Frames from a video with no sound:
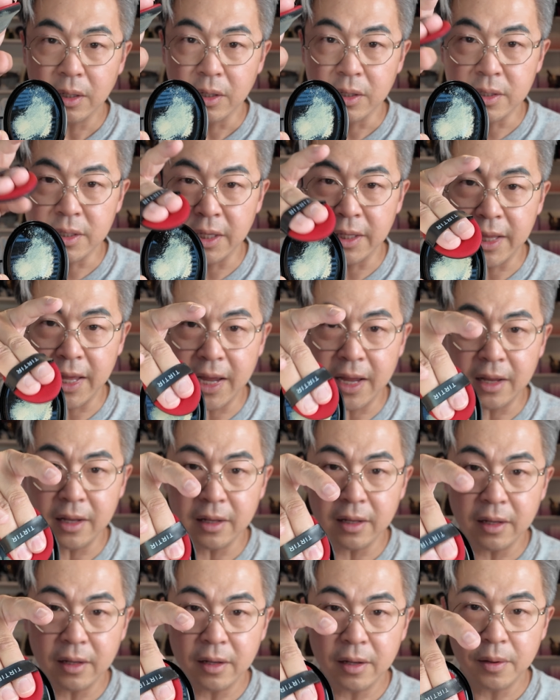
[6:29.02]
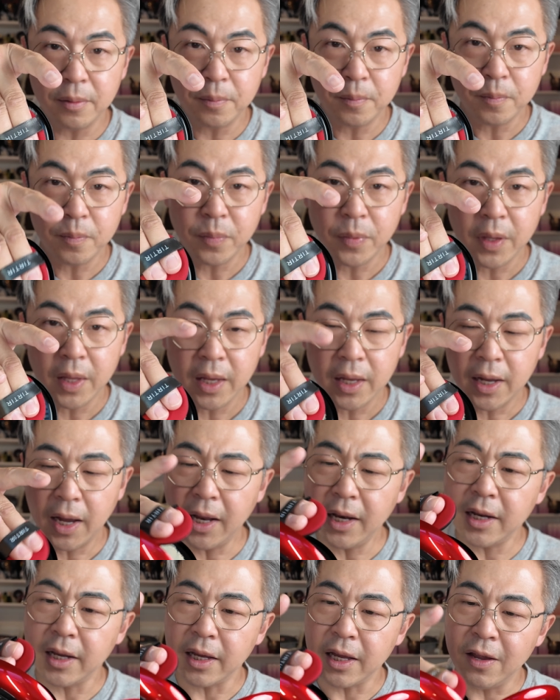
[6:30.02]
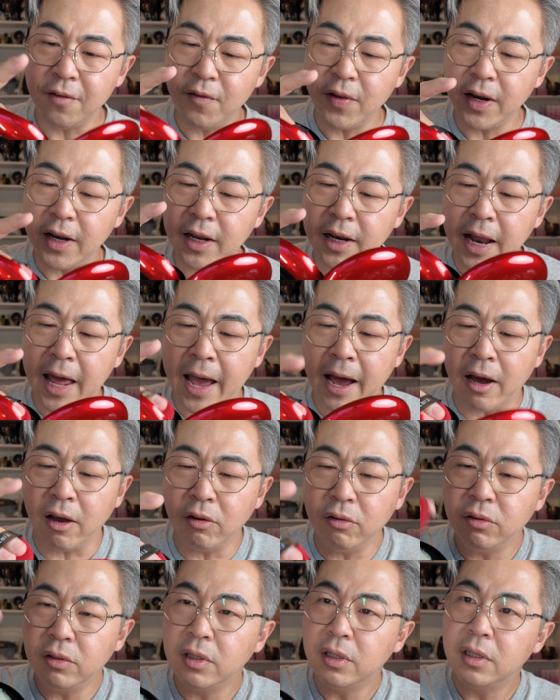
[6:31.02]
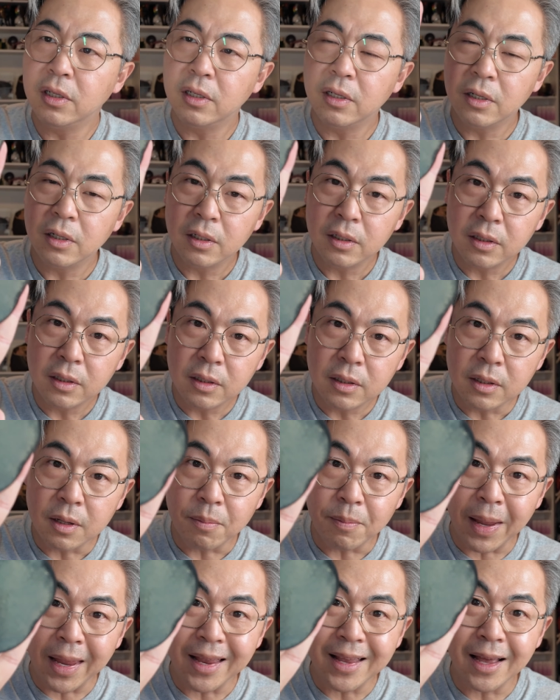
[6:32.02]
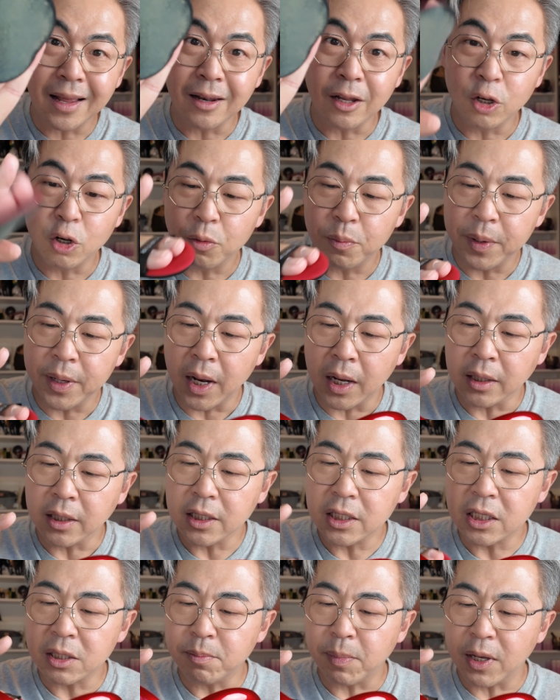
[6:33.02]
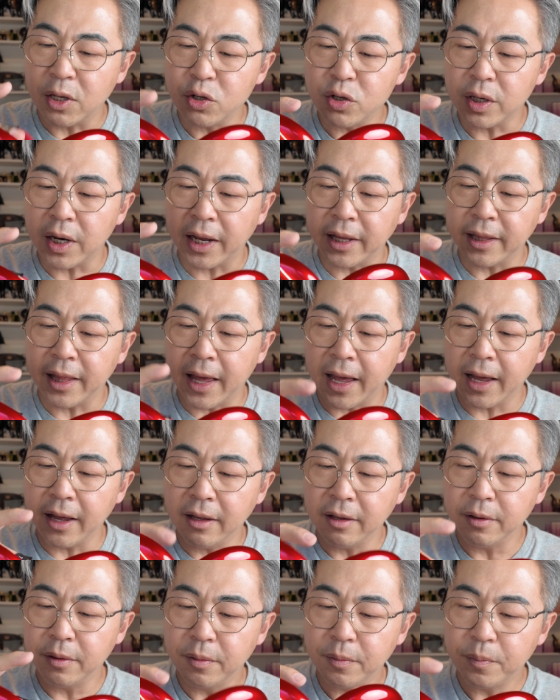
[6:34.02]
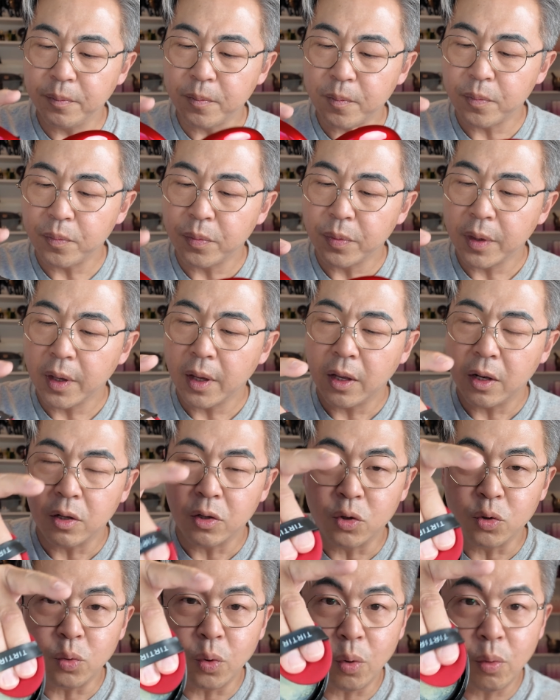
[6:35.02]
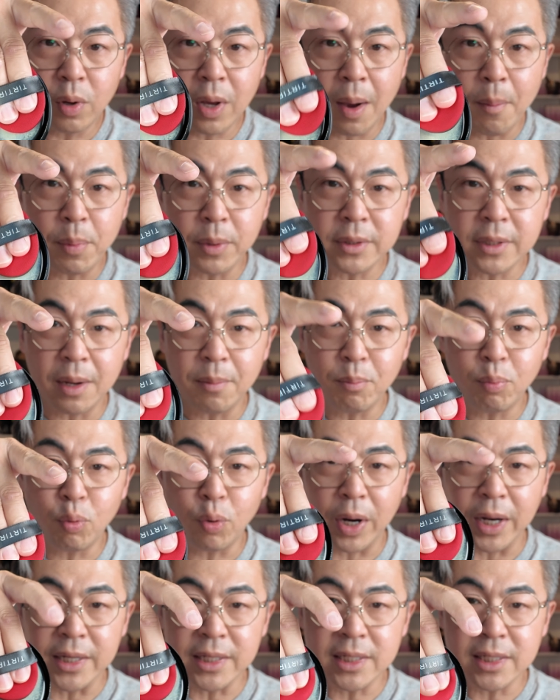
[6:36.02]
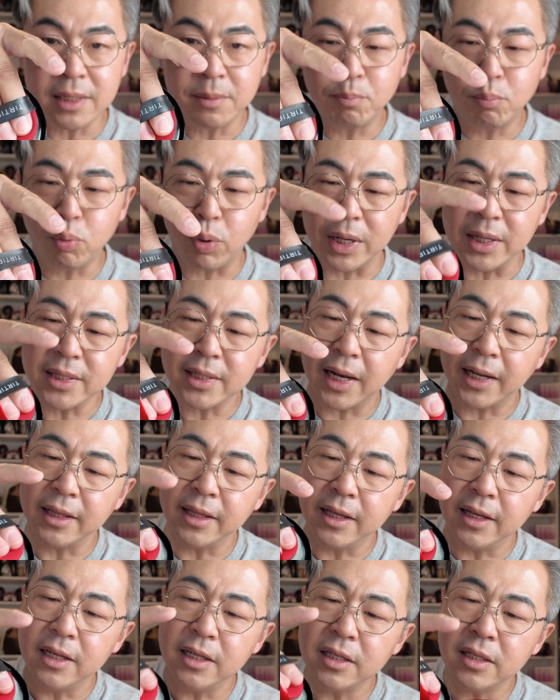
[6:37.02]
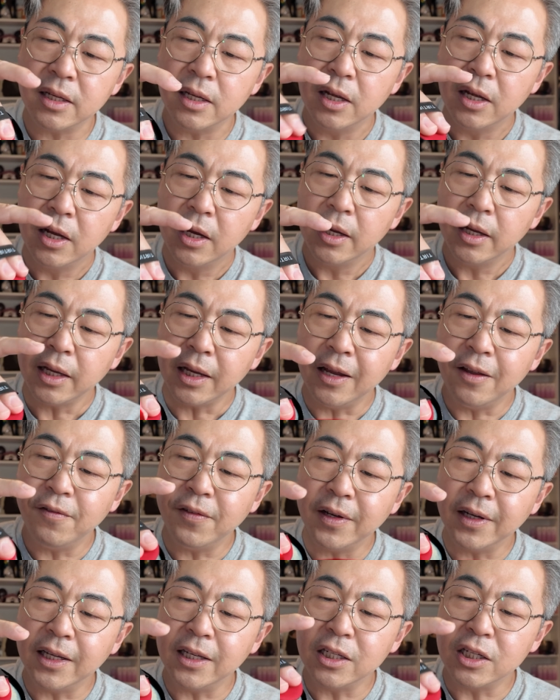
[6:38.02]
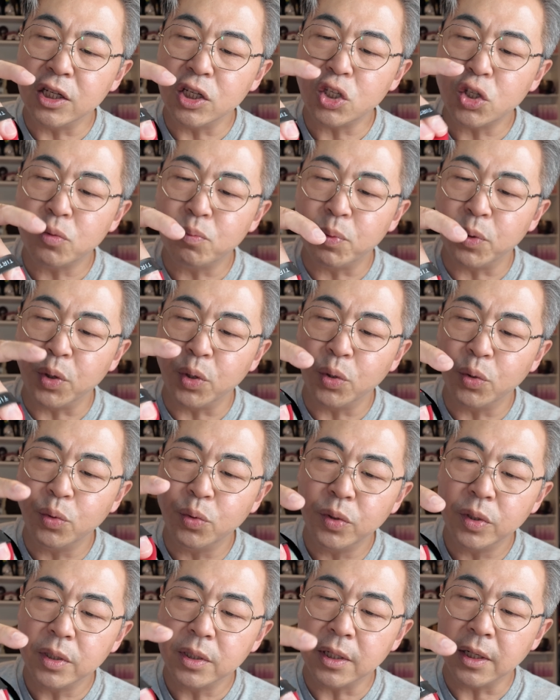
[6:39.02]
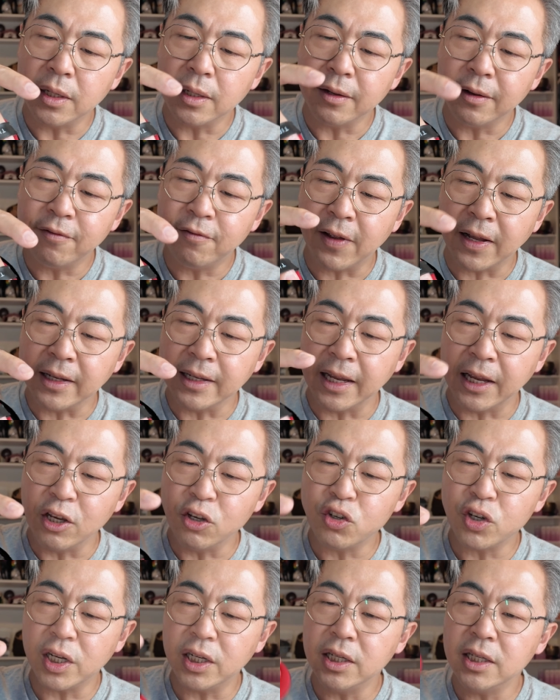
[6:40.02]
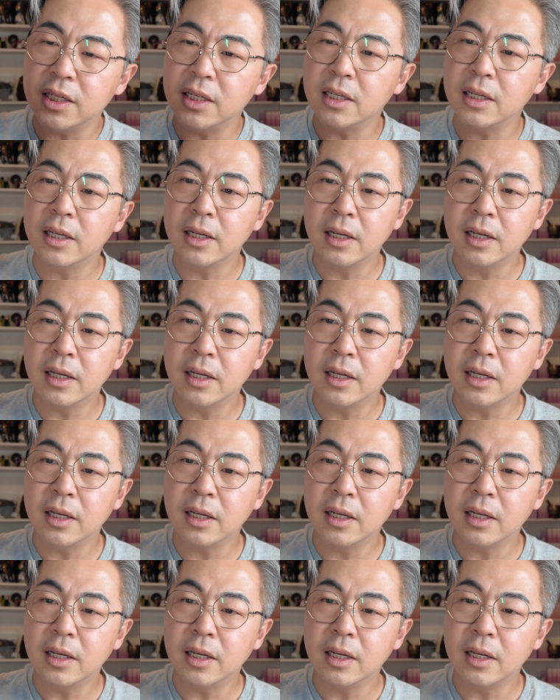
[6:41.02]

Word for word: You see that? Kind of even it out the makeup a little bit on the sponge like that do a couple time press, press like this, evenly distribute the foundation.